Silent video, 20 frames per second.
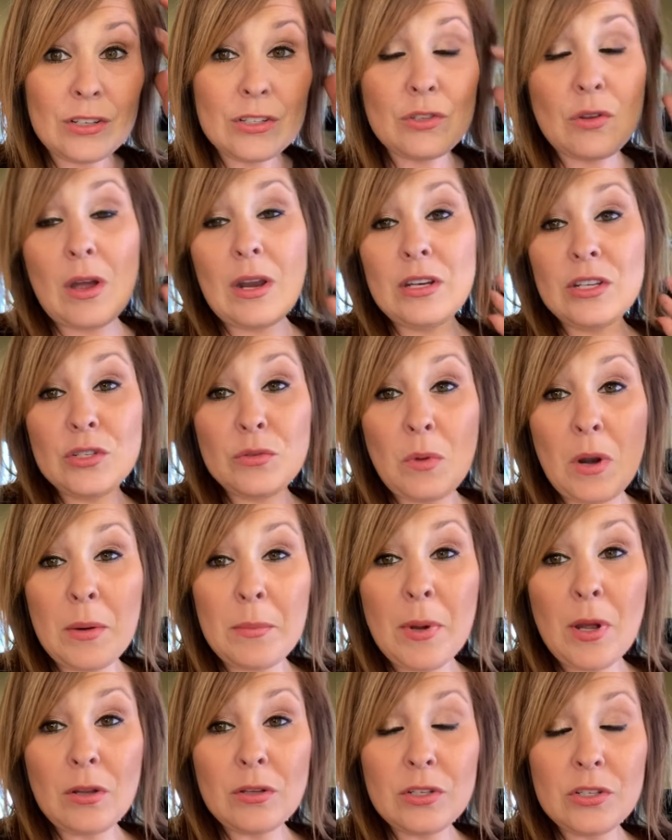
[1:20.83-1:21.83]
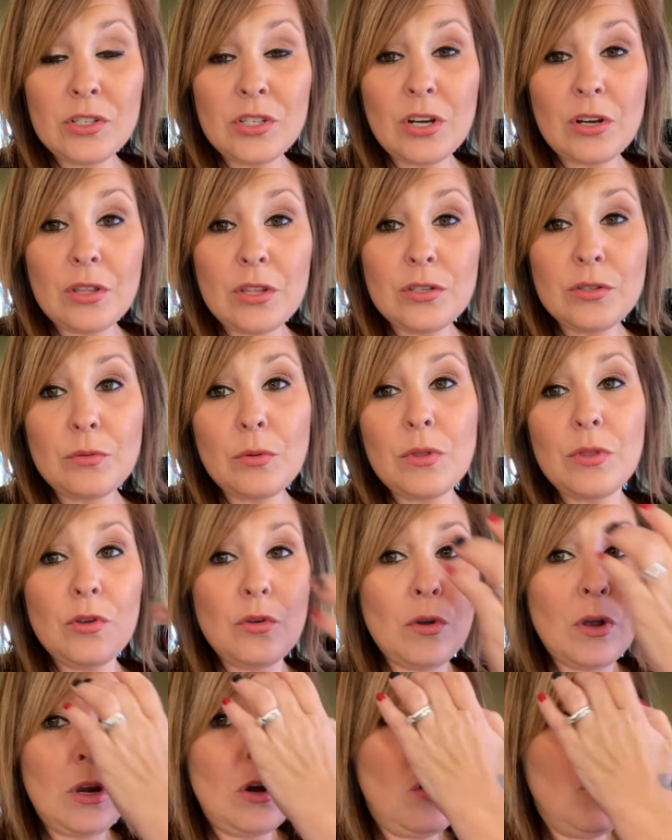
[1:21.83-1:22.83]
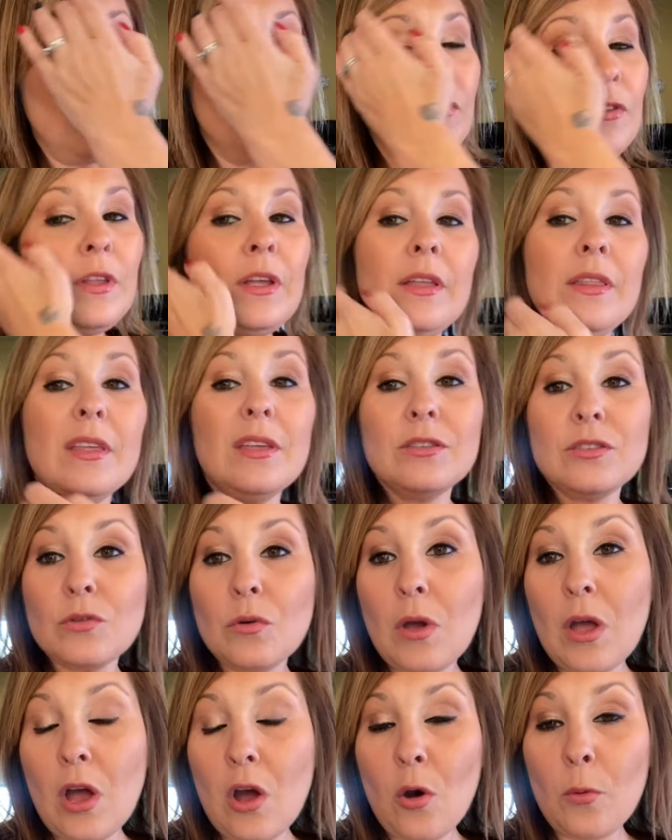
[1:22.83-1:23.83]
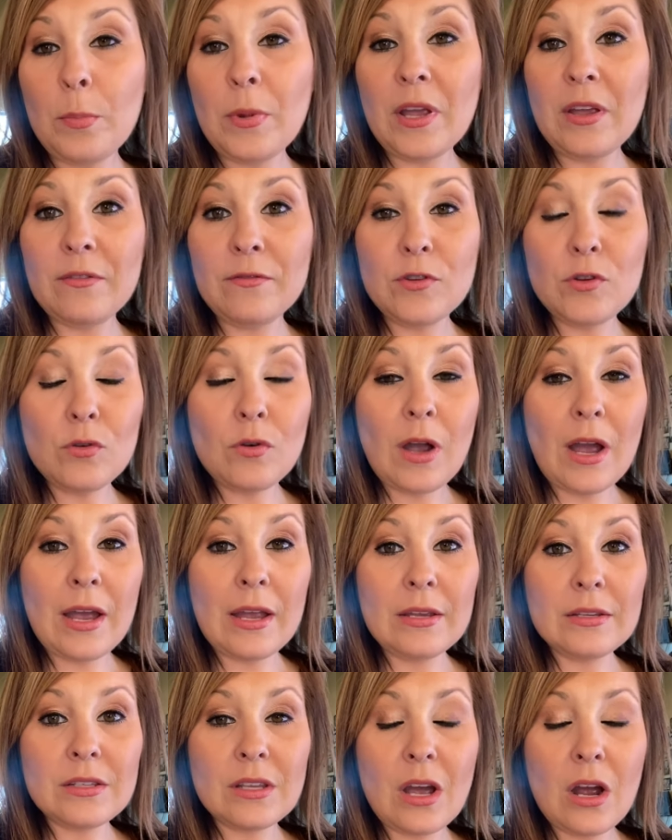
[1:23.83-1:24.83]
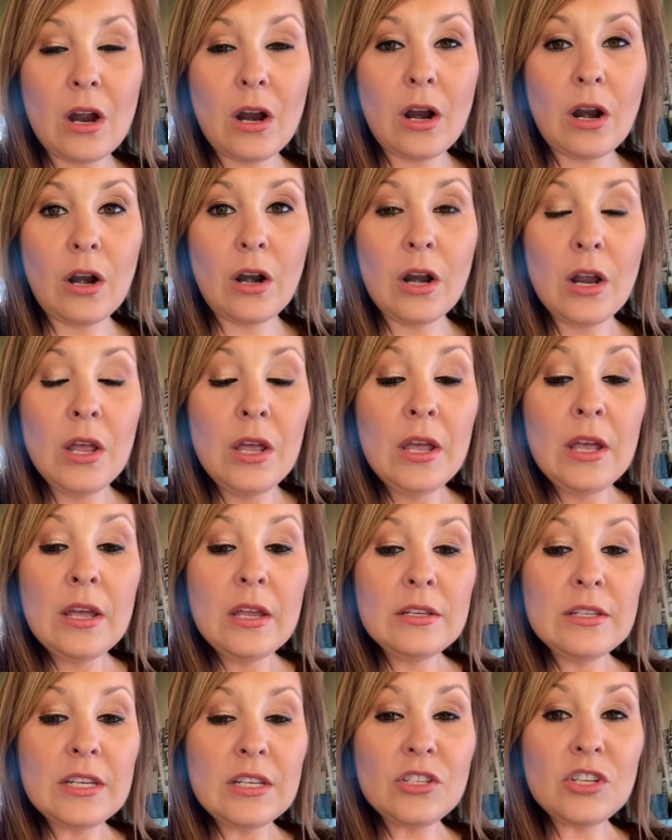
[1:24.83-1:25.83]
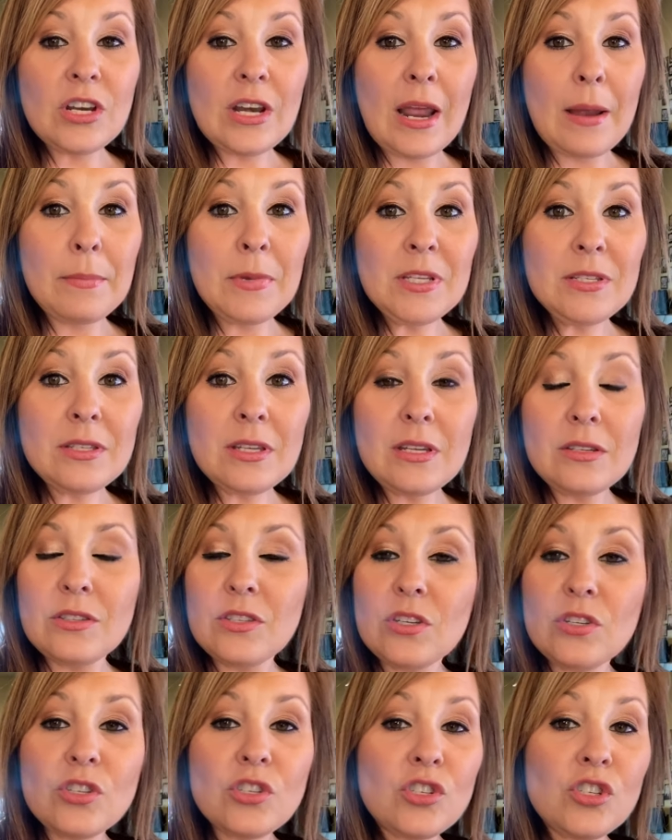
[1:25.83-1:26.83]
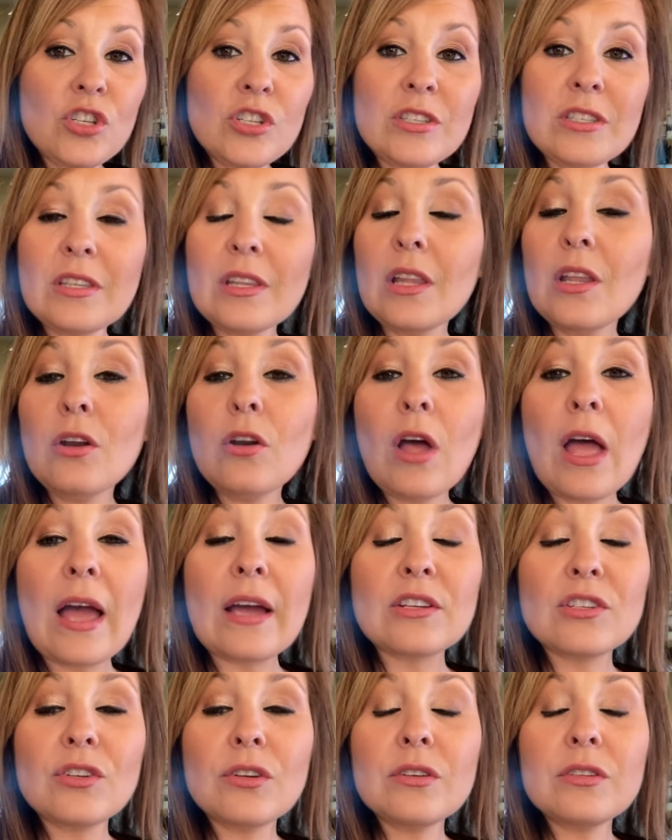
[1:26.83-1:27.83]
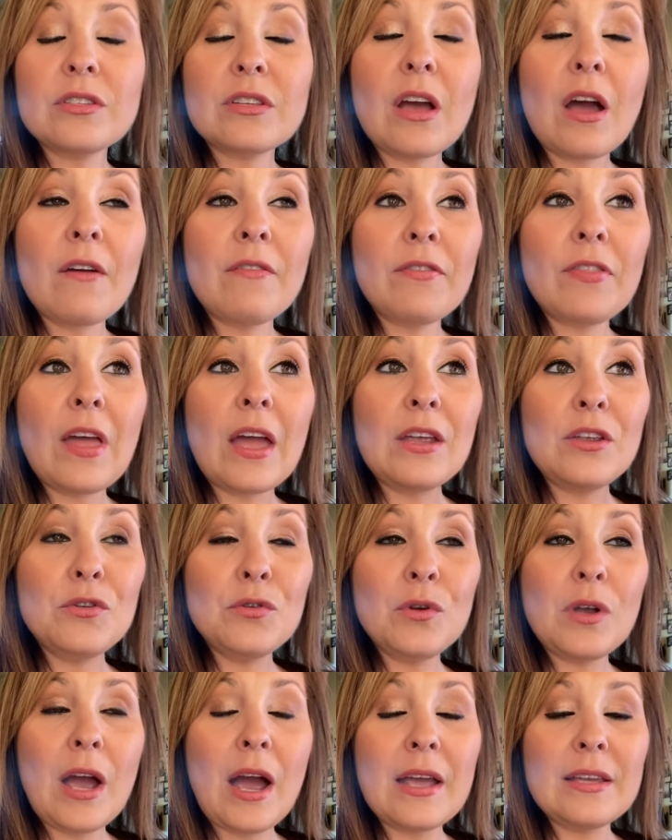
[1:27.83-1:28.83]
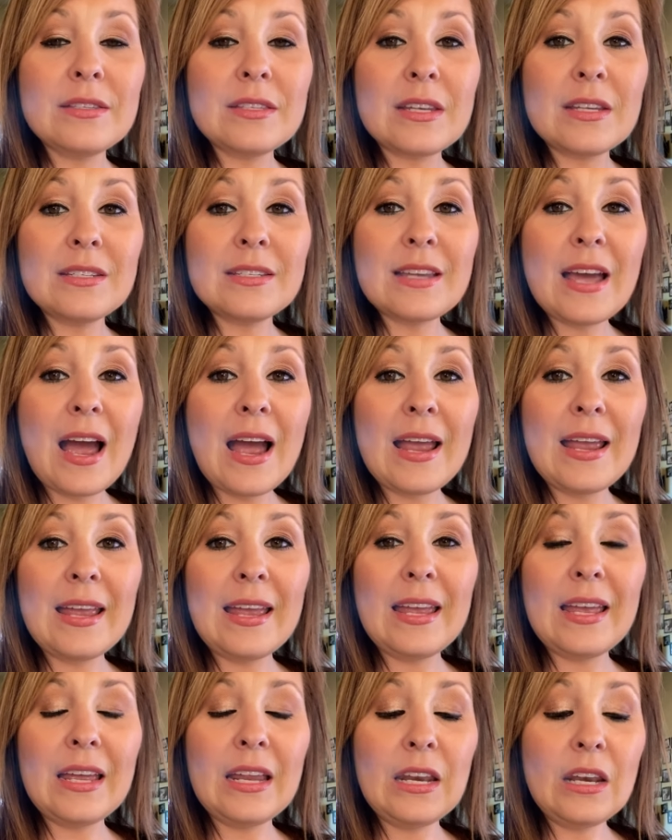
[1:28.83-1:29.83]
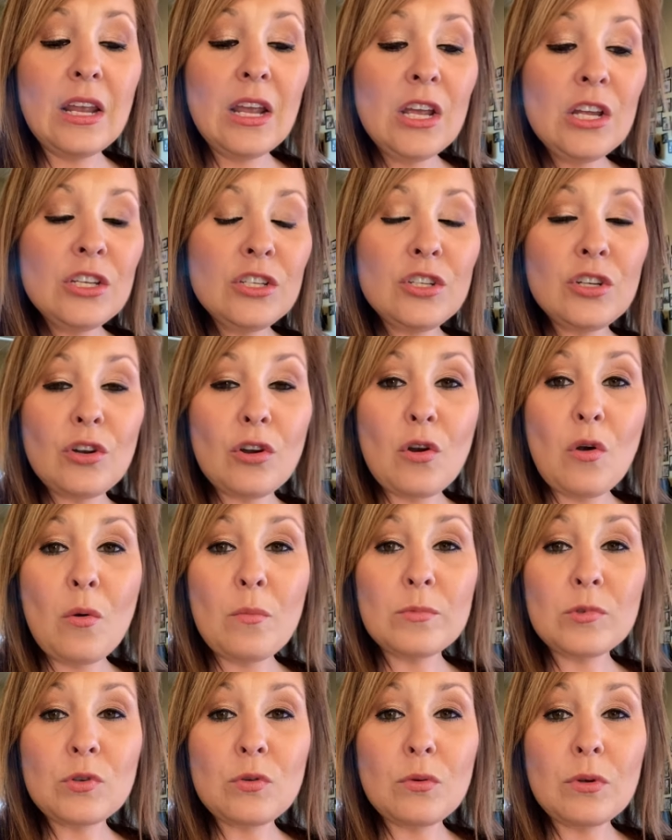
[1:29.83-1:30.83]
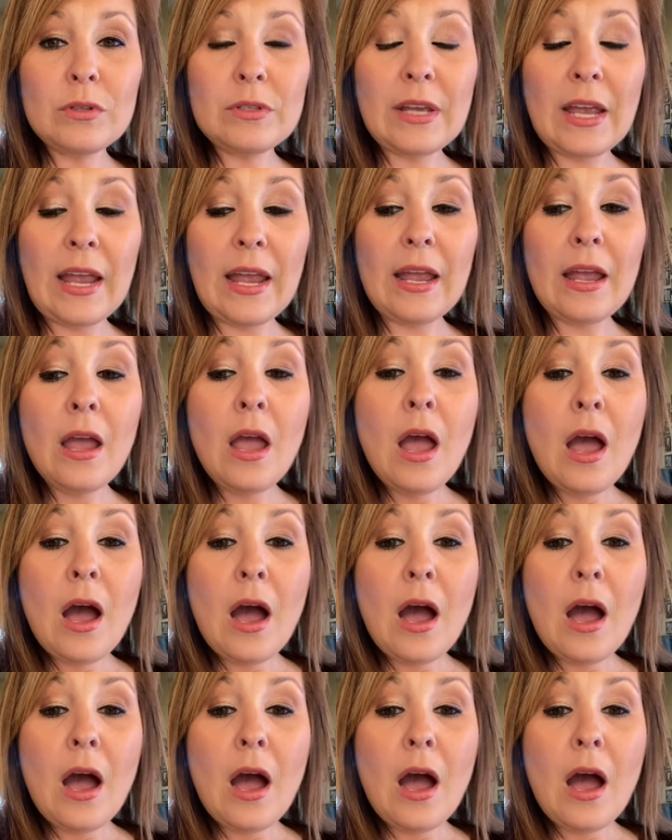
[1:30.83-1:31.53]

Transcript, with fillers: So I just want to be able to share this with you, and hopefully this will help if you guys are teaching A B Cs. Just, just little extra stuff that you guys can tie in to your homeschool day.